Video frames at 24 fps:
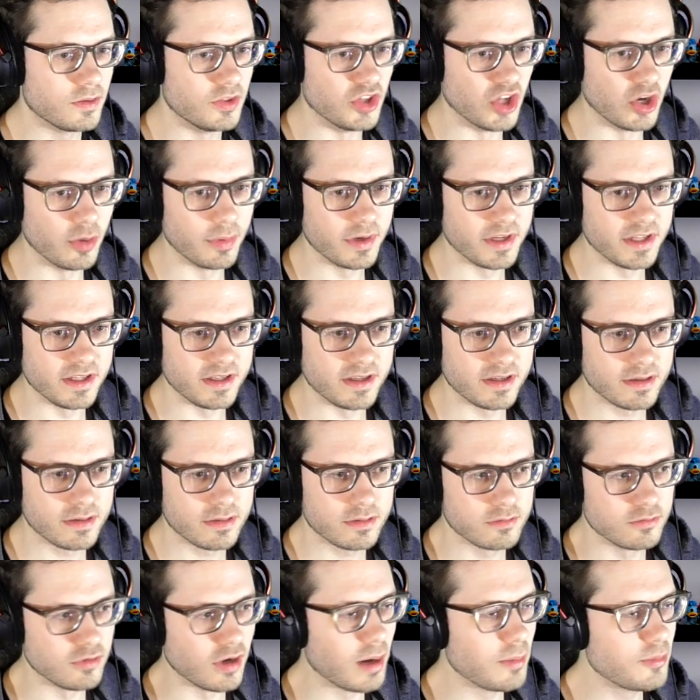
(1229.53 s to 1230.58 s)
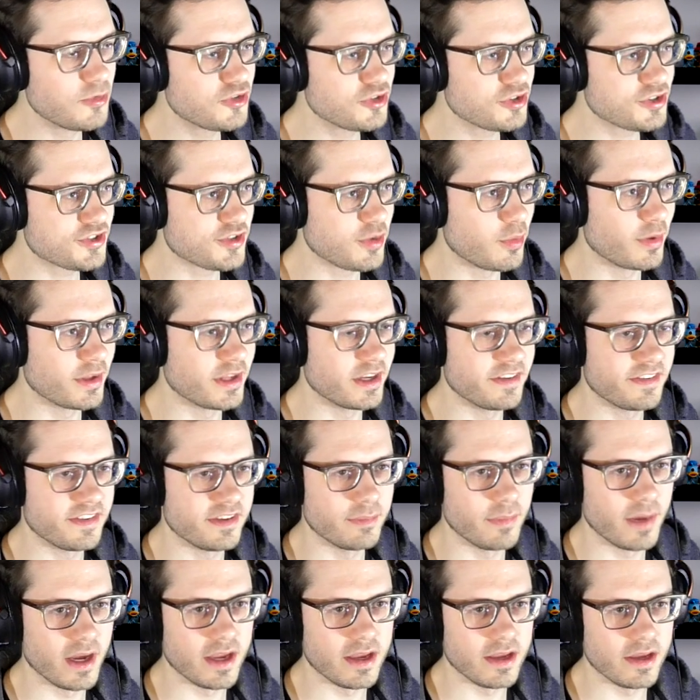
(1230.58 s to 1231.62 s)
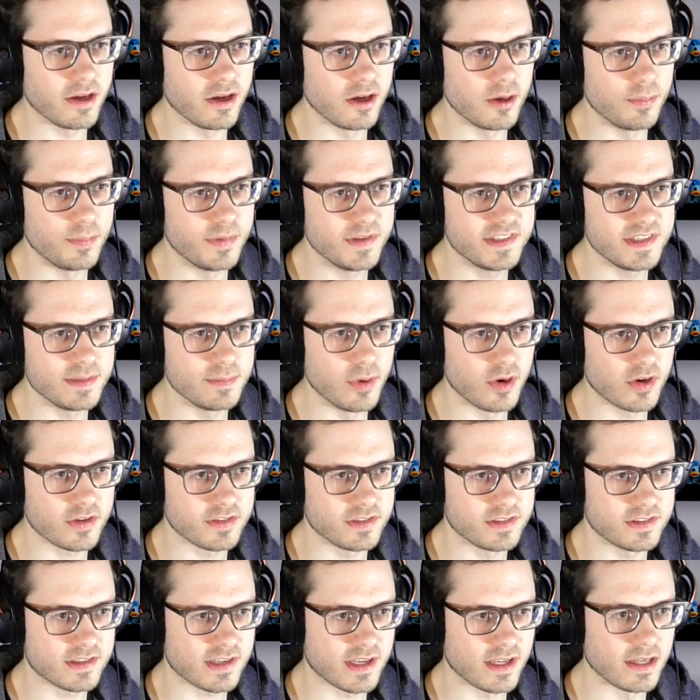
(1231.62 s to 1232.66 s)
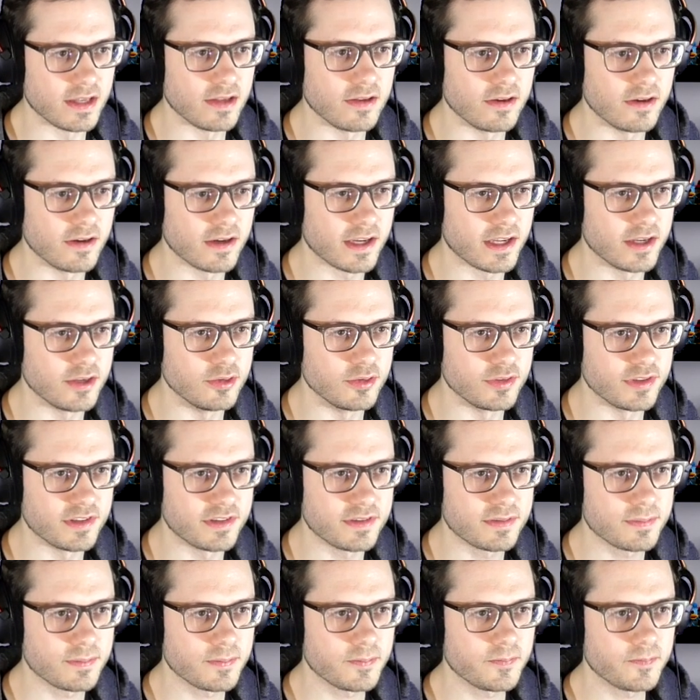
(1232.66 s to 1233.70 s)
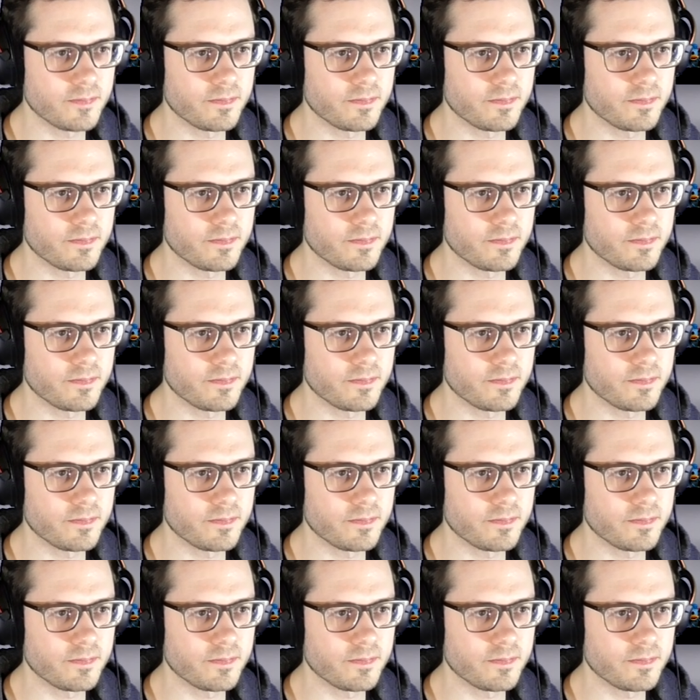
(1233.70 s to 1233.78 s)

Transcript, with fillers: Nobody. But I'm sure someone else in my uh, PC boxes can uh, can use it.